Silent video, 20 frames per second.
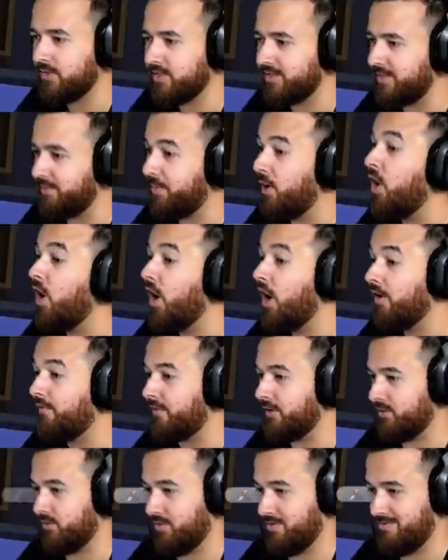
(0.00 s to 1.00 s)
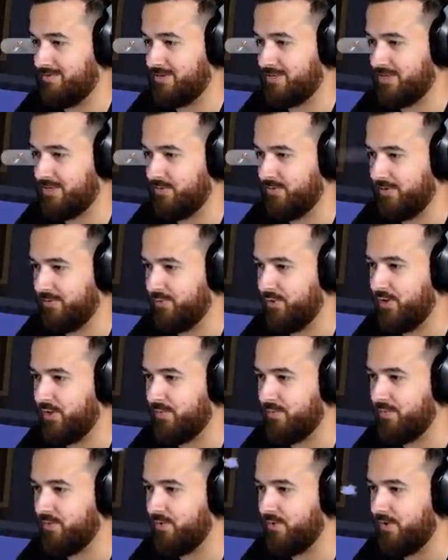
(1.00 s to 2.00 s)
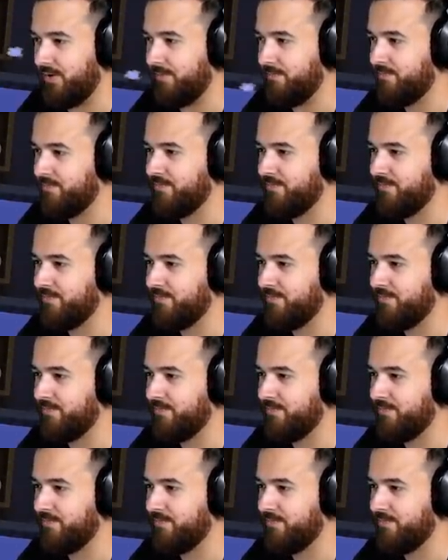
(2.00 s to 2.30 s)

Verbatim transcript: one is the perfect one, which is going to be worth more.